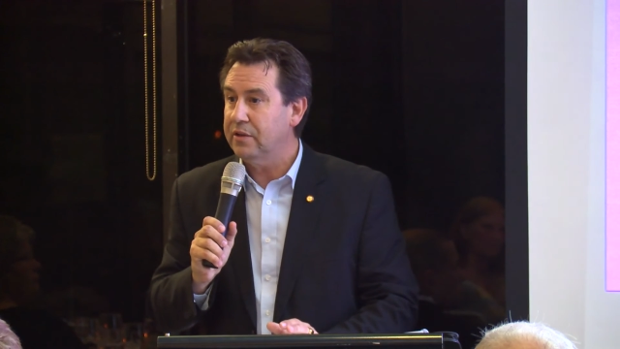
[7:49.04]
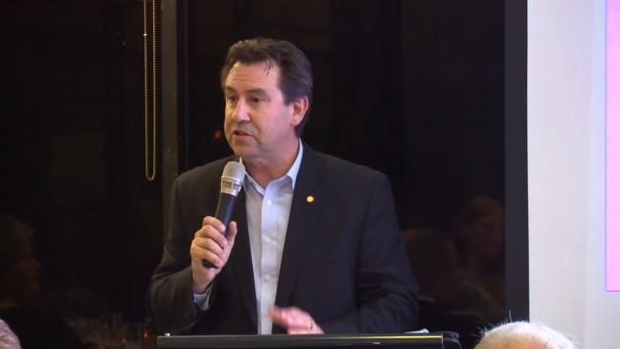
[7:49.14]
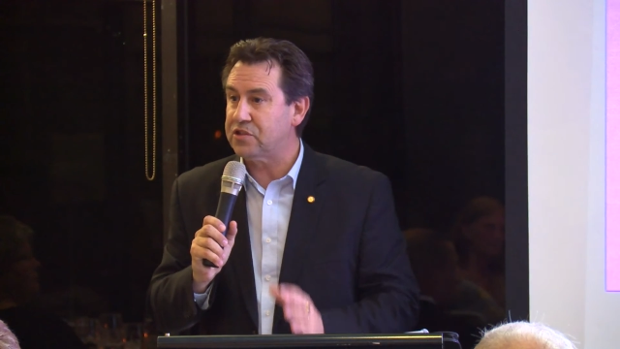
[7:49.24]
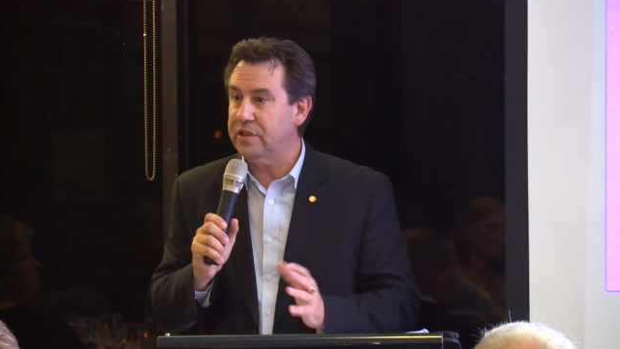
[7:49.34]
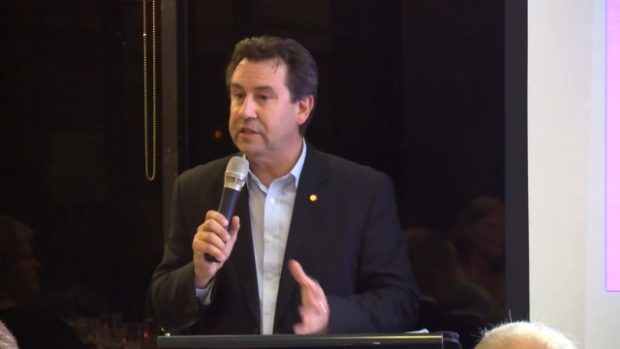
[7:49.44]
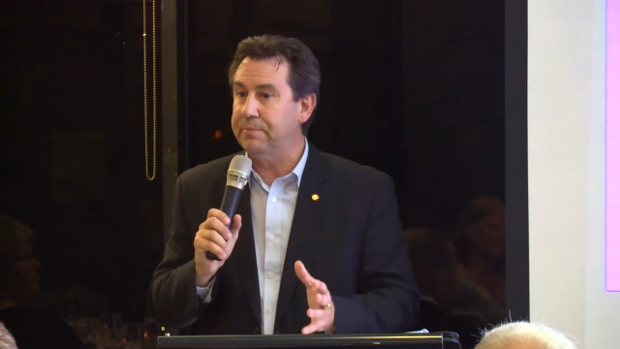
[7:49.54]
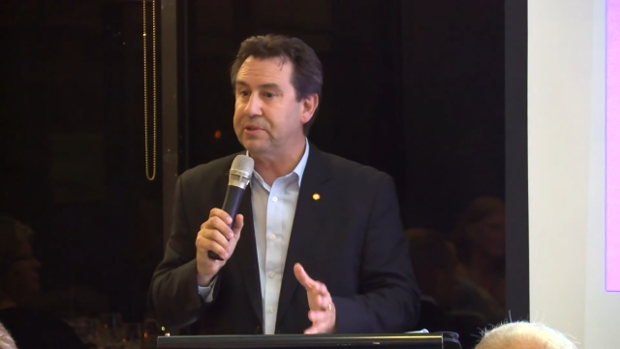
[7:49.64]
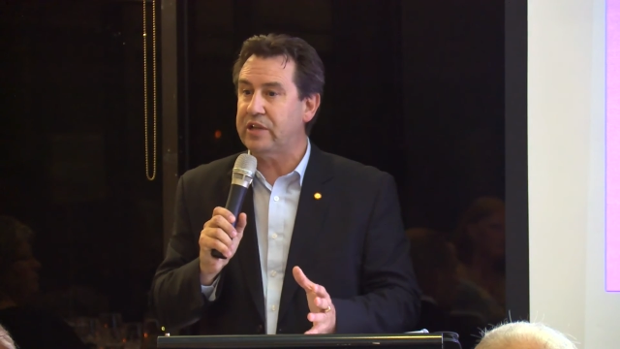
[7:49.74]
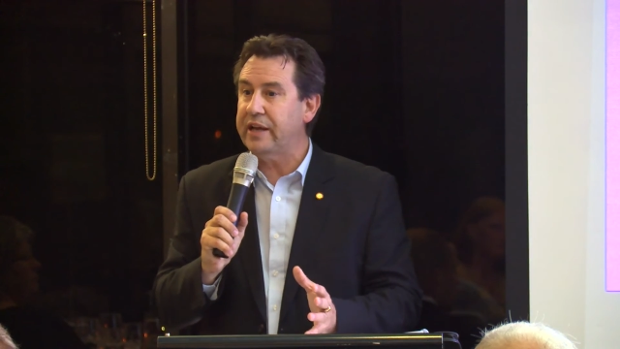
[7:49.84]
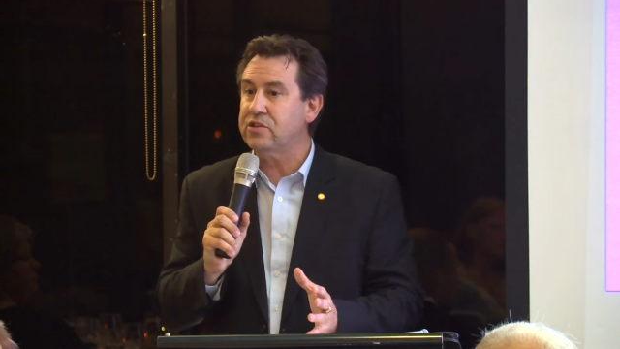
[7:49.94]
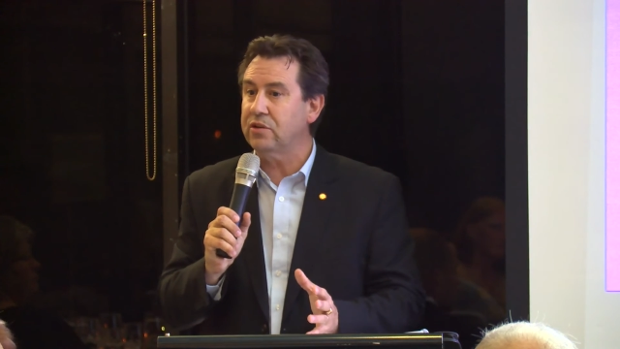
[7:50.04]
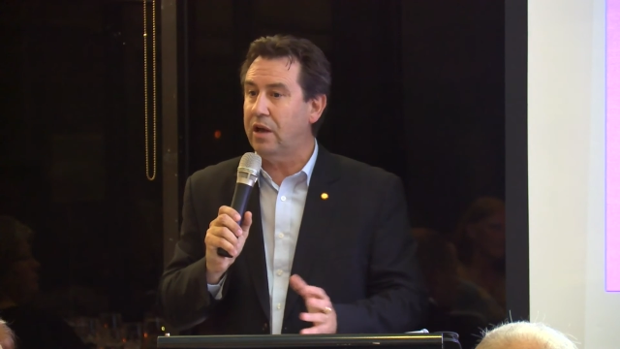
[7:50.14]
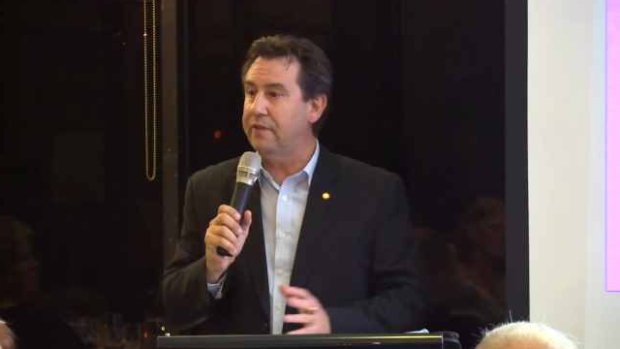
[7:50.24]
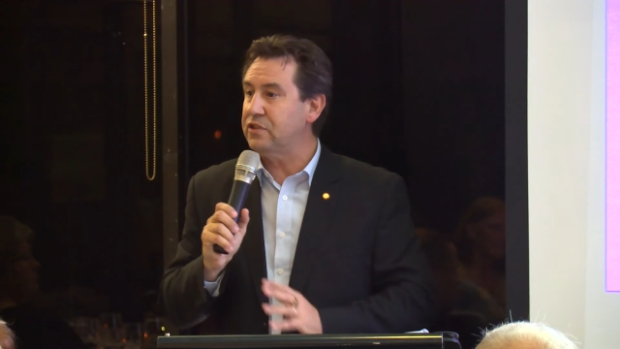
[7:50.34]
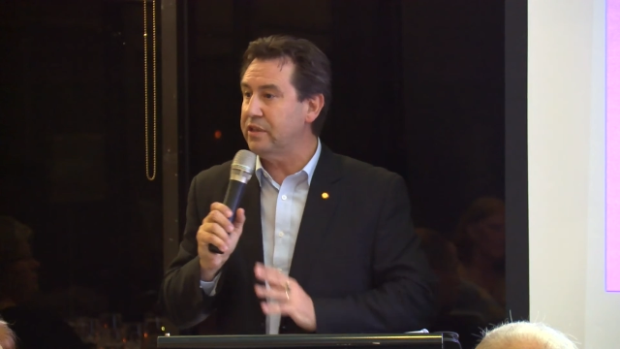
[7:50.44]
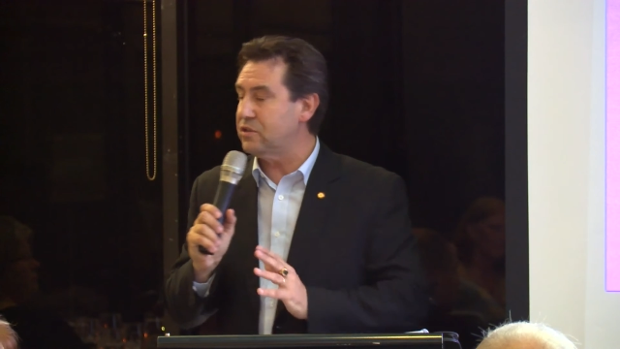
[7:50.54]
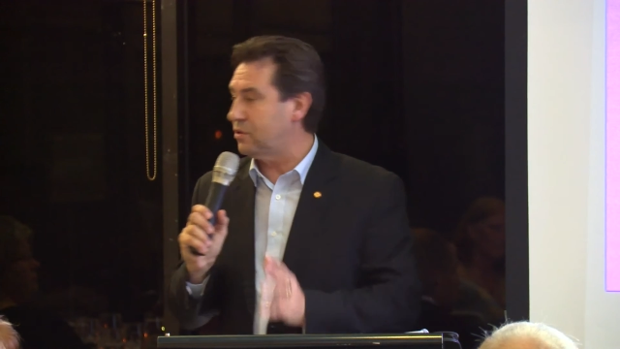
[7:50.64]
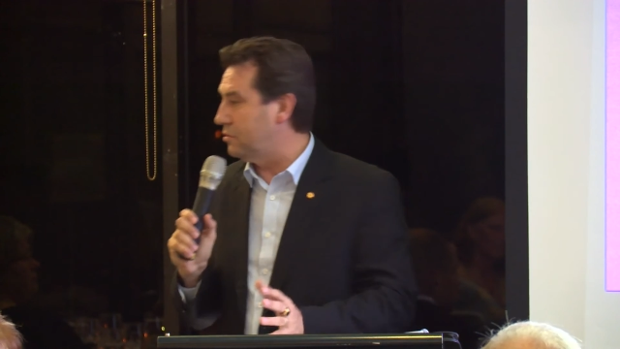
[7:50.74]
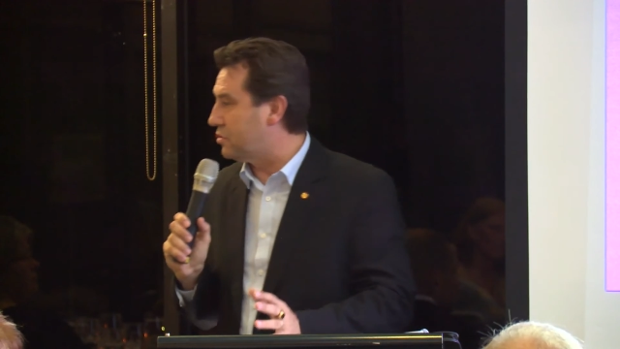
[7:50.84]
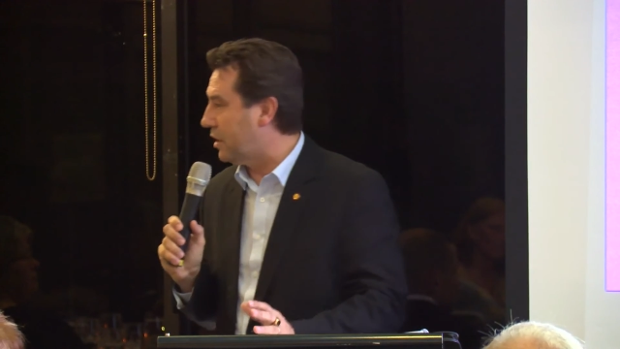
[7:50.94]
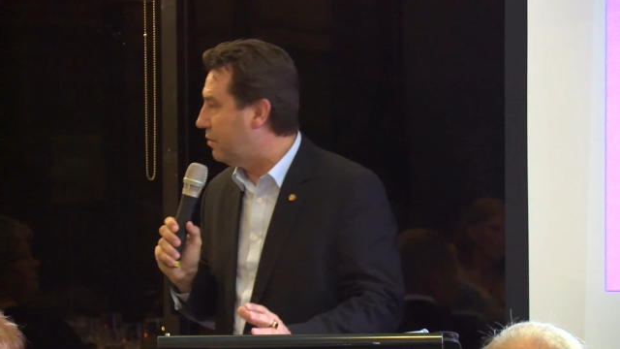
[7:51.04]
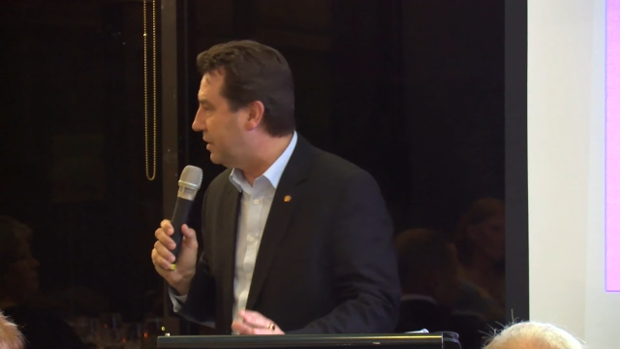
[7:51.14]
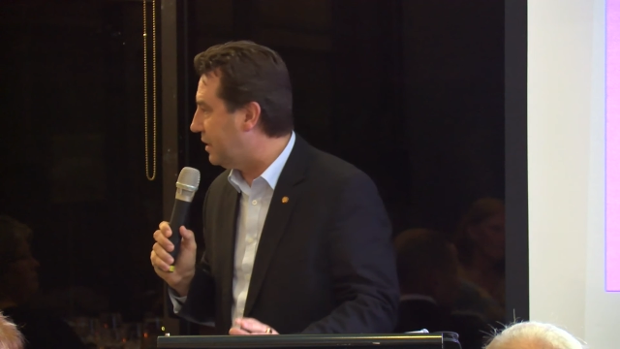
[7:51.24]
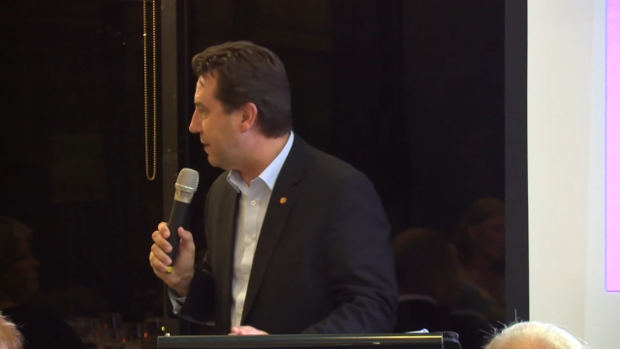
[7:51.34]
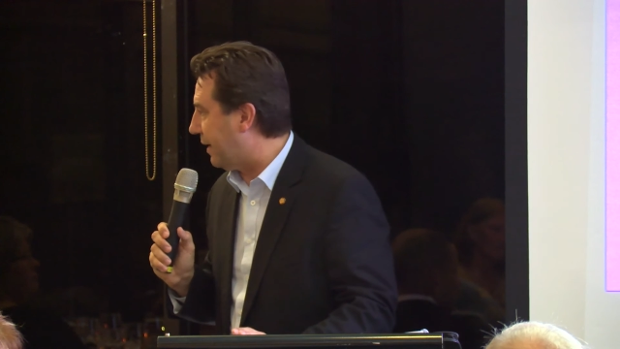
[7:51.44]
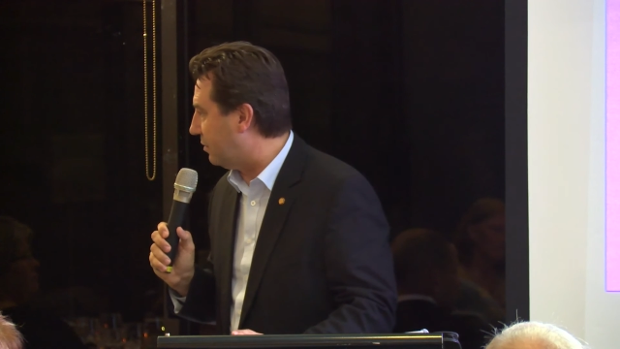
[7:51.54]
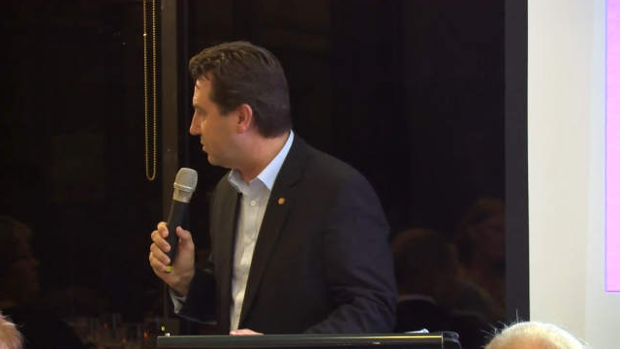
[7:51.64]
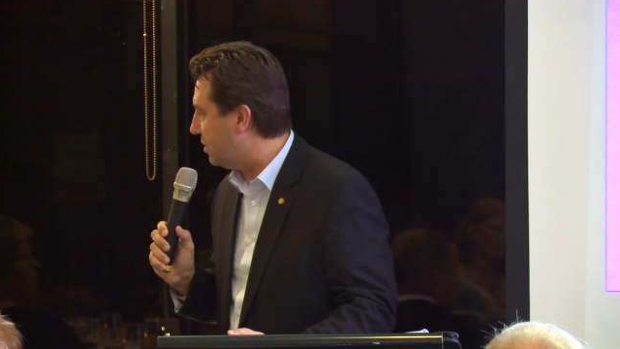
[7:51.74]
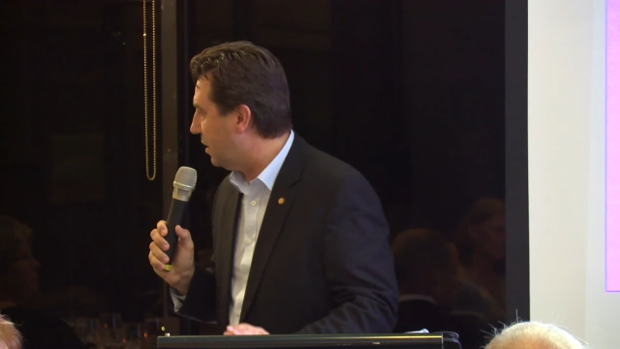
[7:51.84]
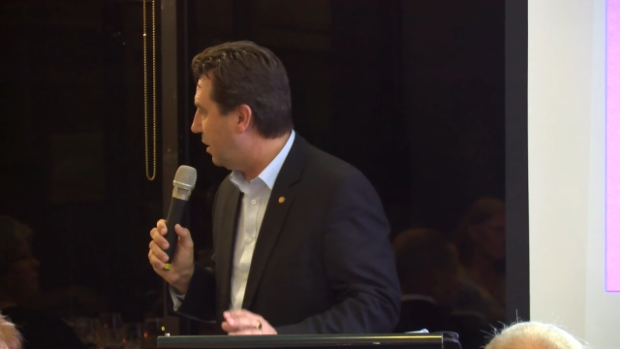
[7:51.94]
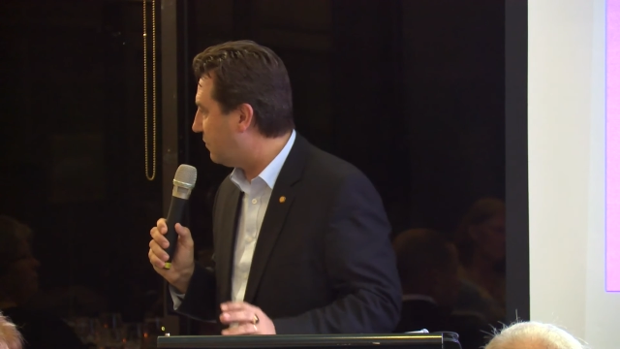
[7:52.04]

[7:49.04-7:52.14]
to see the potential. I've seen us lose so many battles.